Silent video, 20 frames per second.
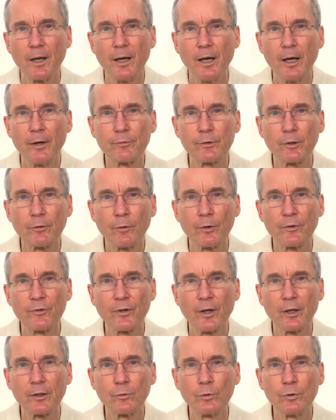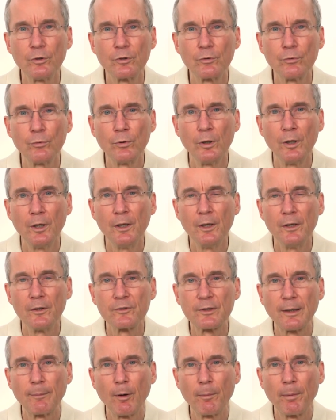Afterwards, I couldn't do
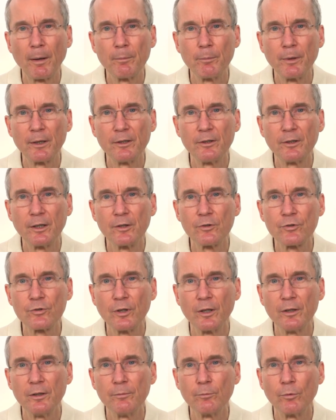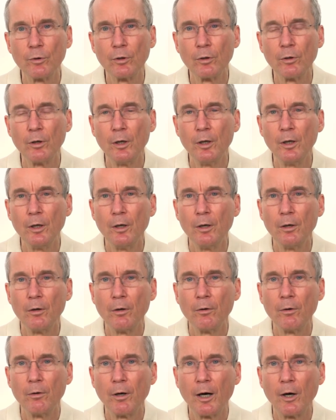Samarpan meditation anymore
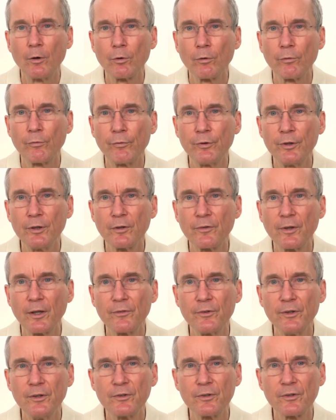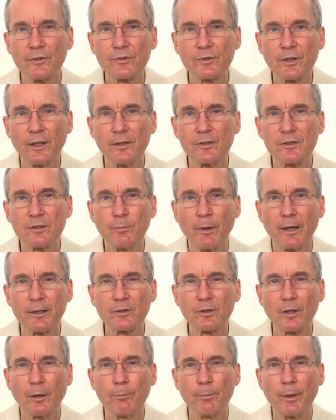out of fear that these states might
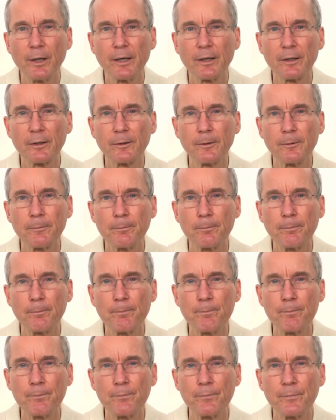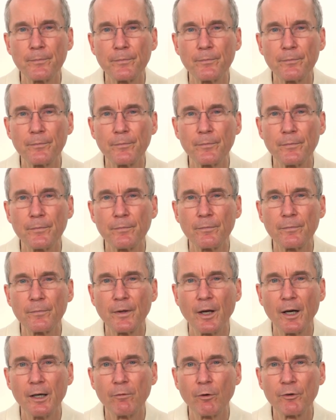come back.
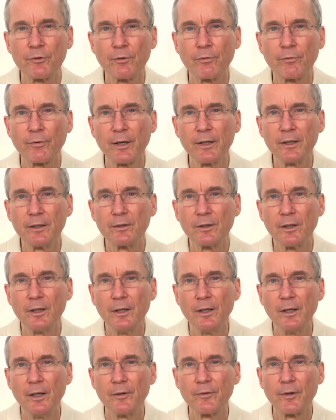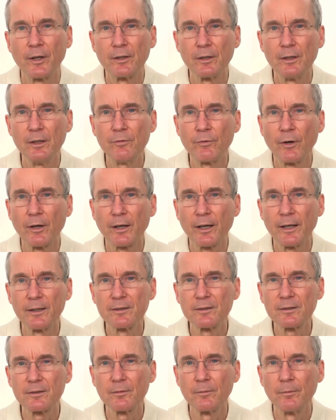I was afraid that if I
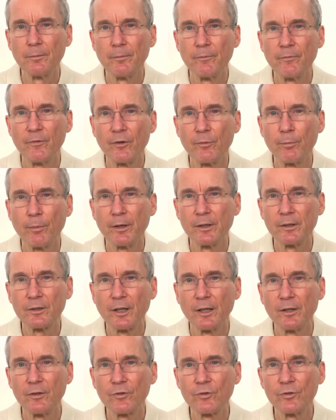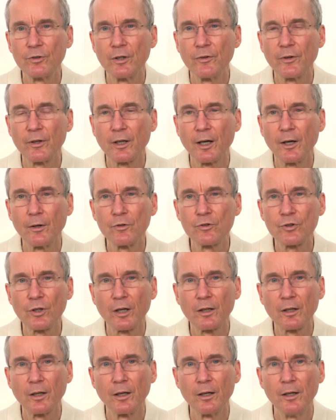rest with my attention in the crown
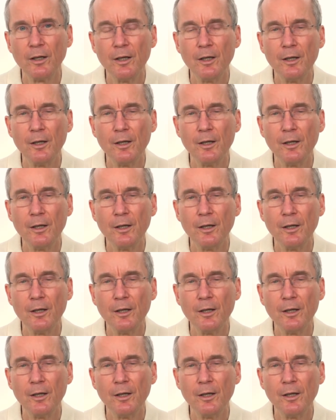chakra,